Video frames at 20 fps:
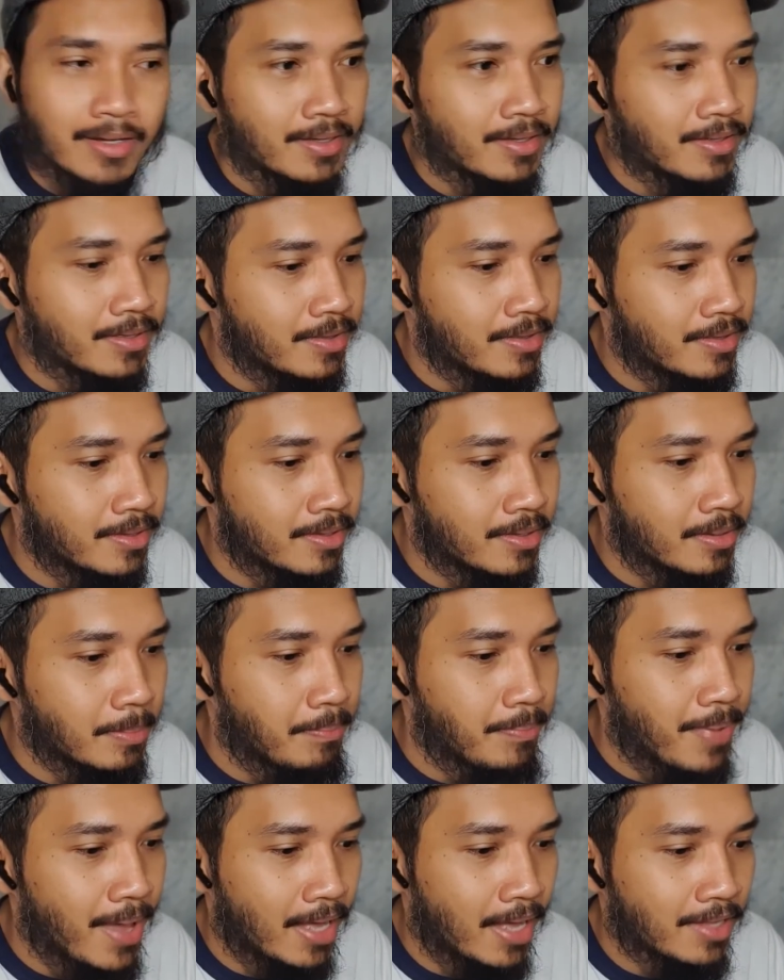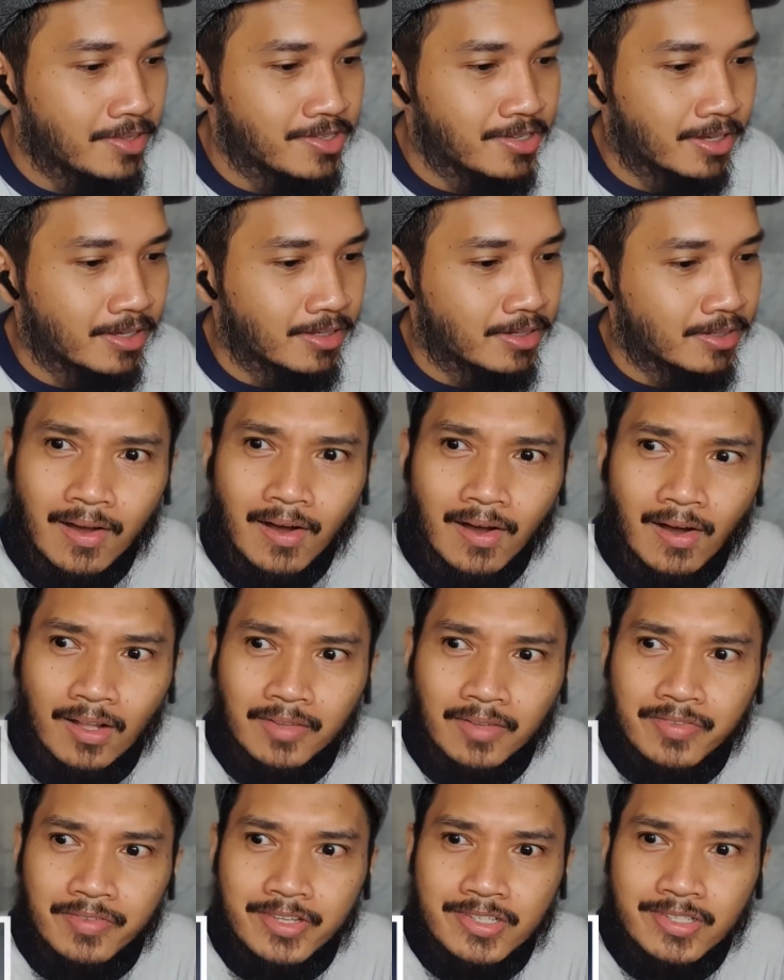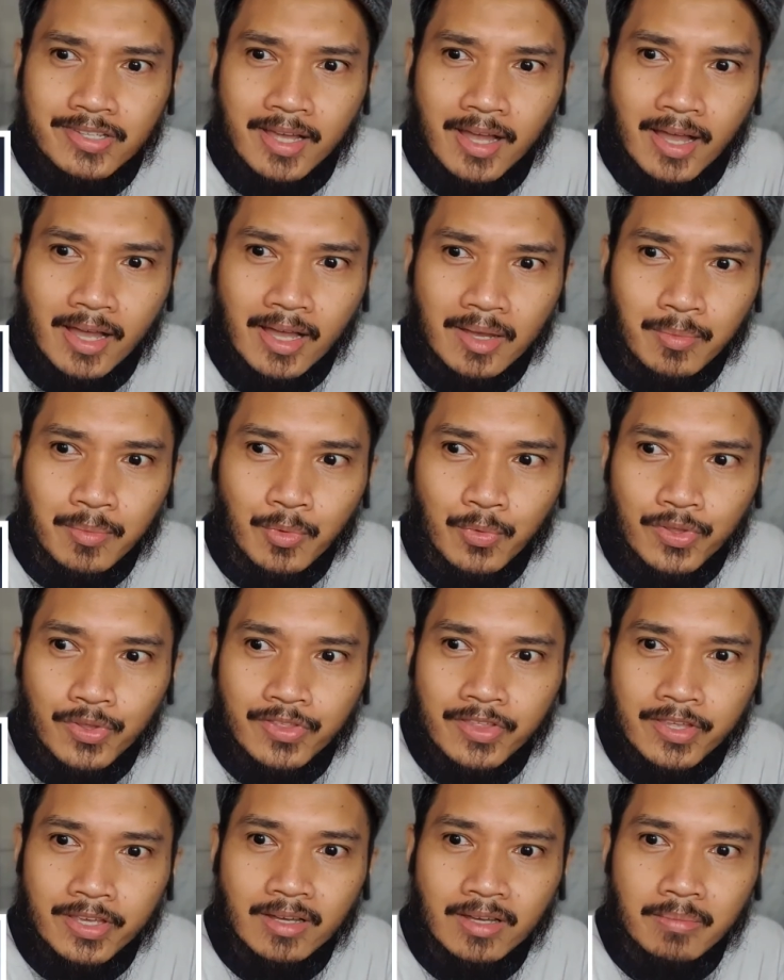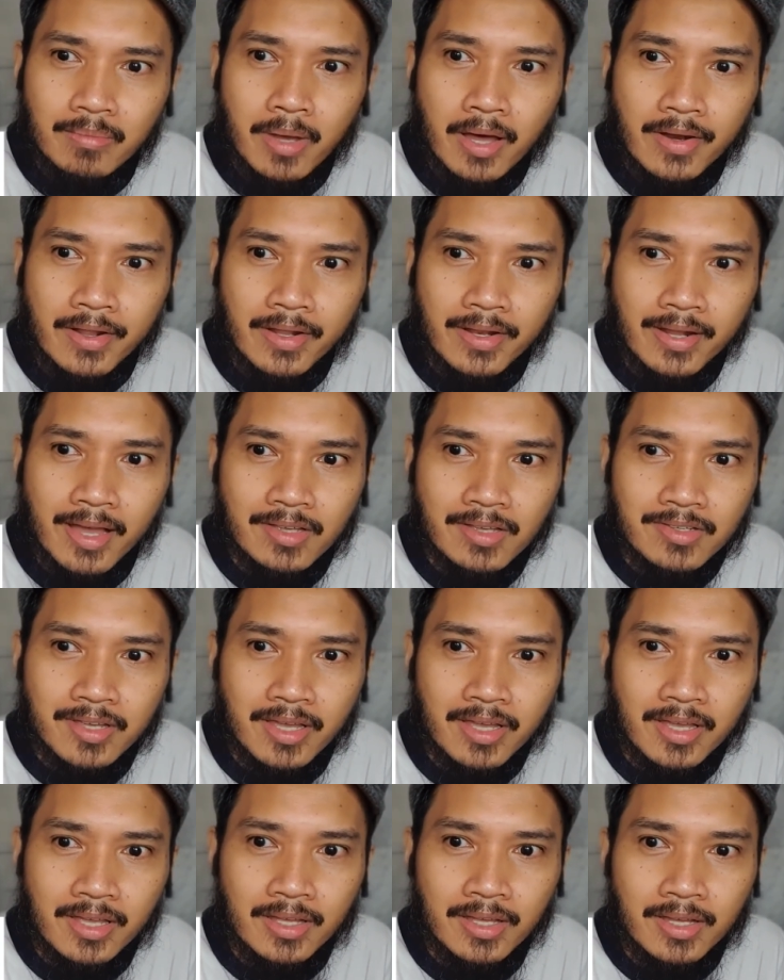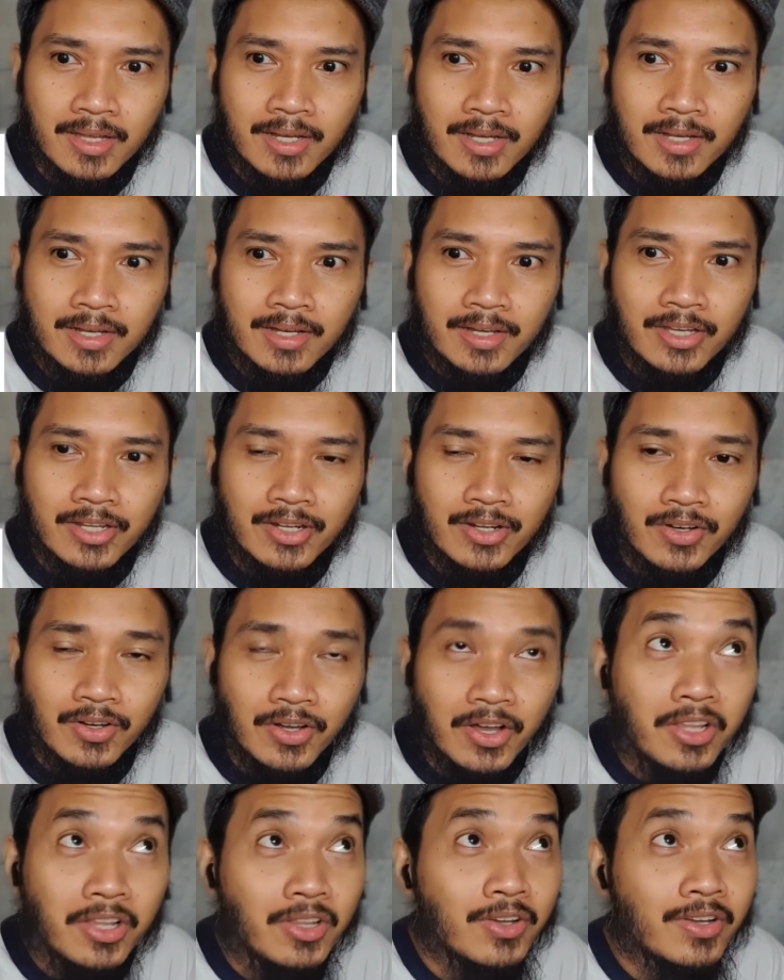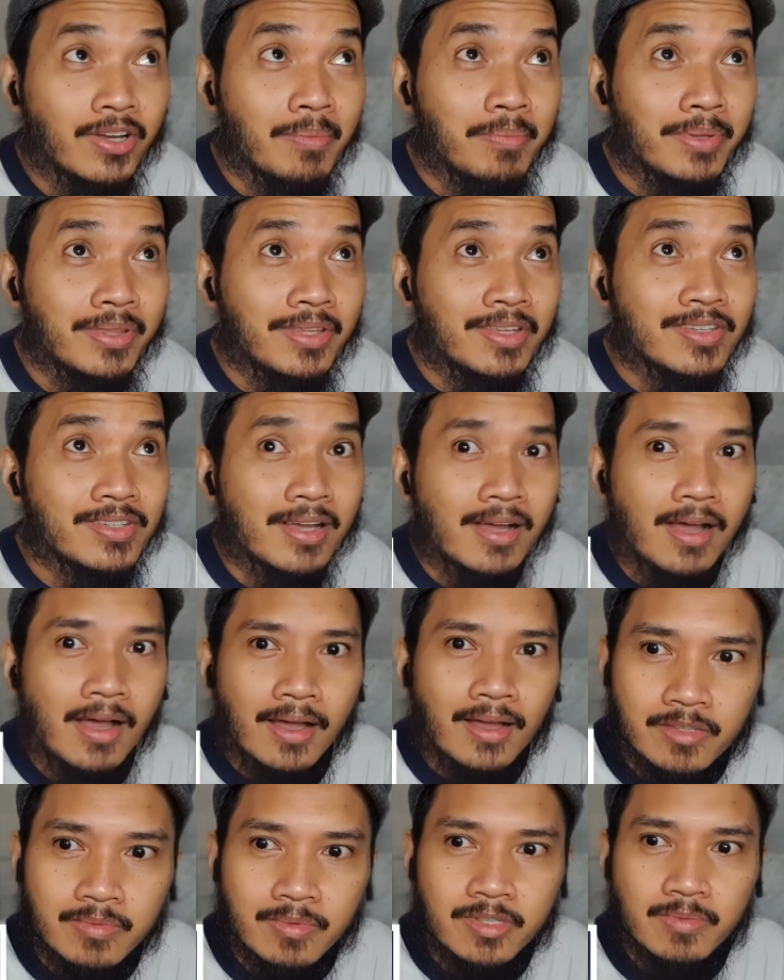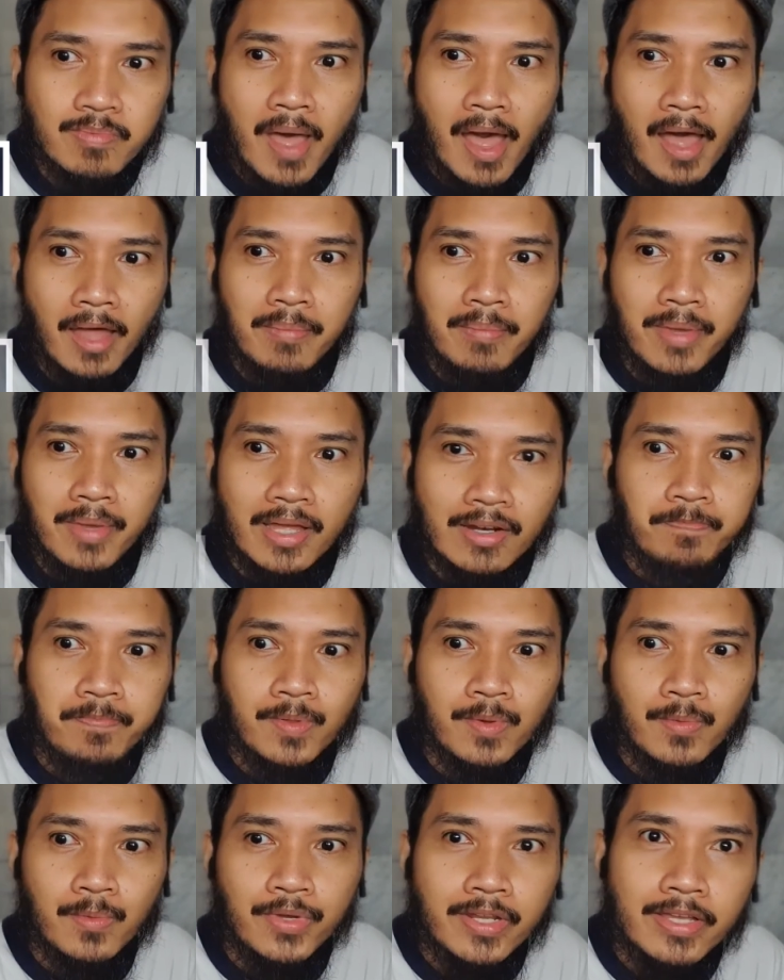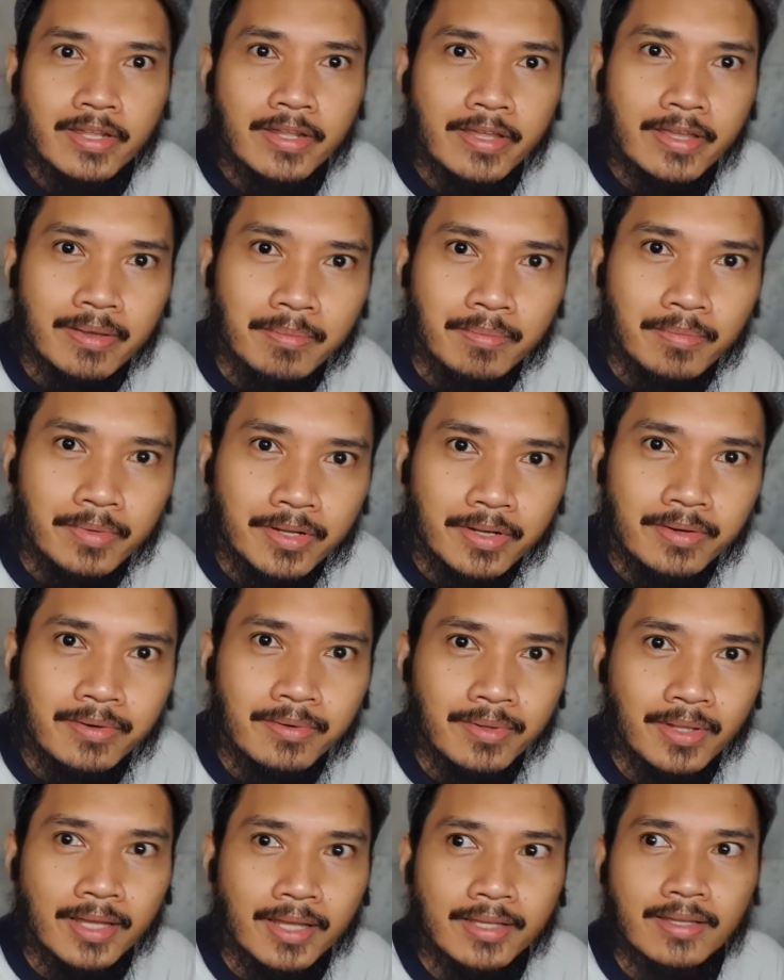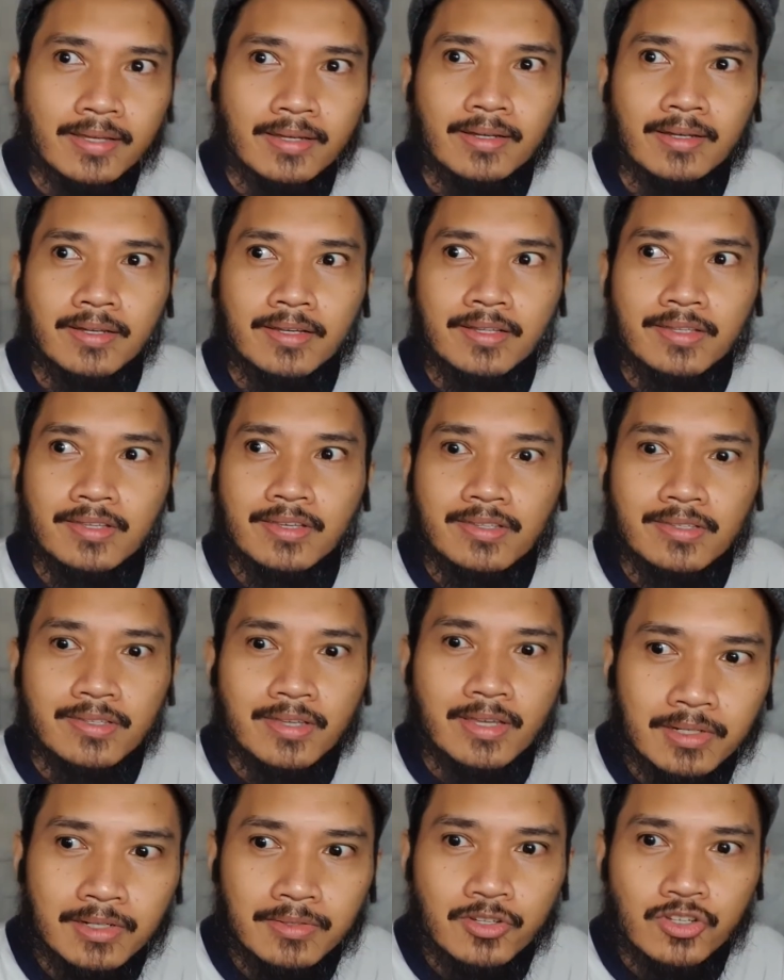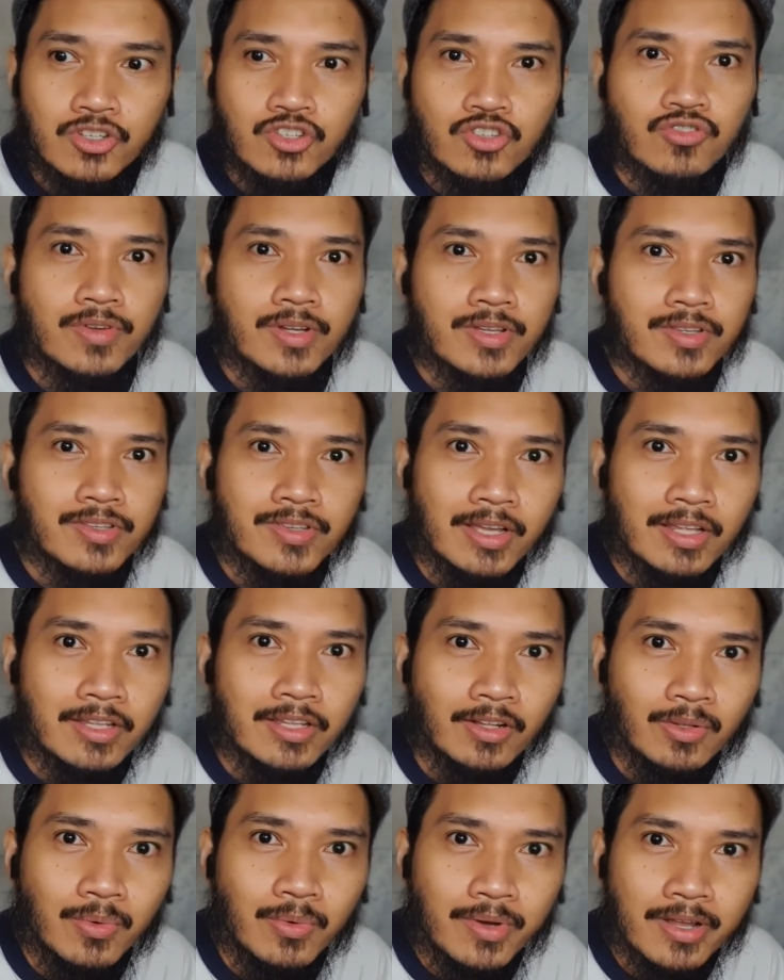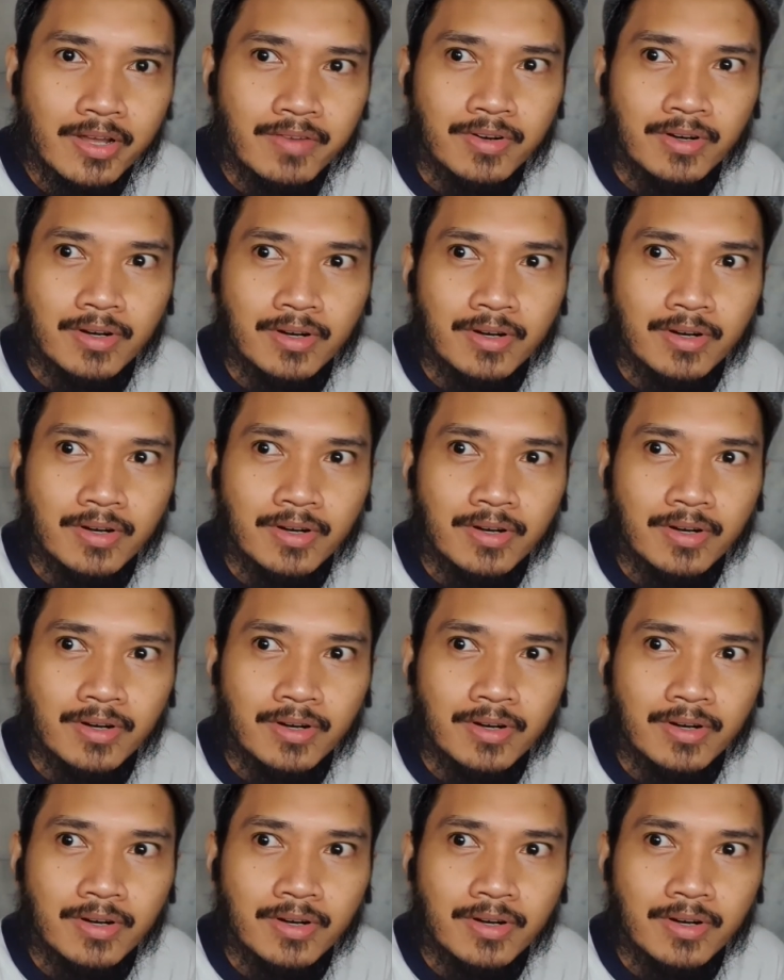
the bat signal, all of this time, we think about it as a, you know, hey, look up in the sky, it's Batman. We need him, you know, like it's a distress signal or whatever.